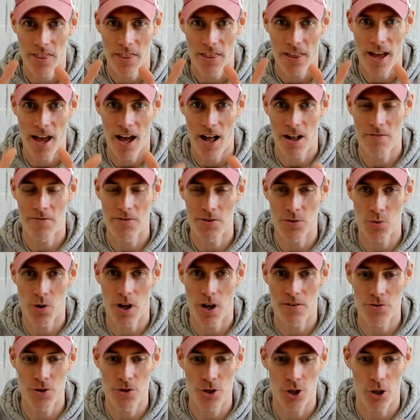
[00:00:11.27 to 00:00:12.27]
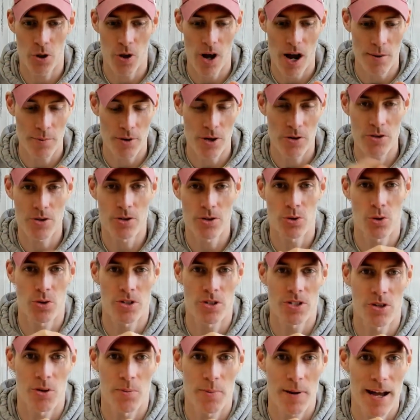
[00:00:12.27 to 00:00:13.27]
Health is Wealth Show, I'm going to
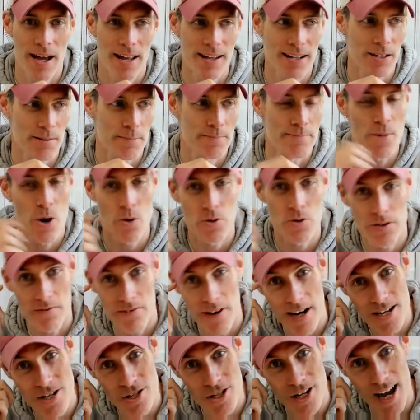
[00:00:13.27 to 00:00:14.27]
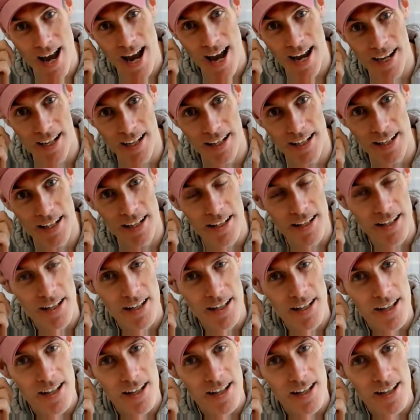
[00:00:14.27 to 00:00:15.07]
talk to you about a little motivation hack.